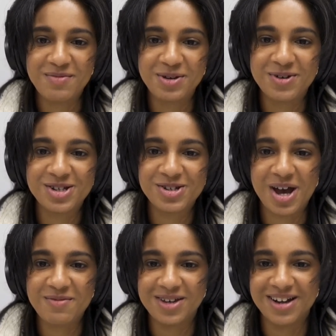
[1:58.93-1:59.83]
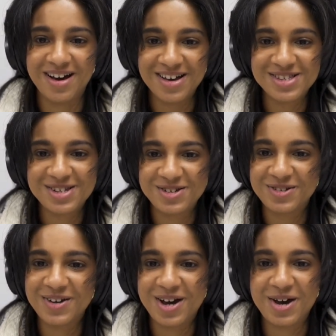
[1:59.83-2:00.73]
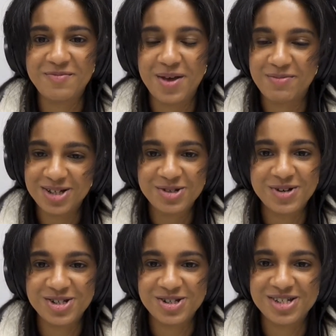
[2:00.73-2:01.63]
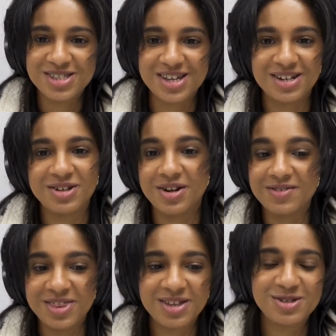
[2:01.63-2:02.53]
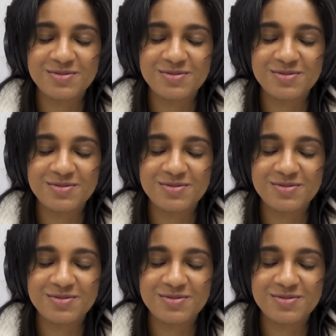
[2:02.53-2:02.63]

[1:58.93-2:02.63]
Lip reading: in which I'm going to ask you a bunch of questions, and you don't have to think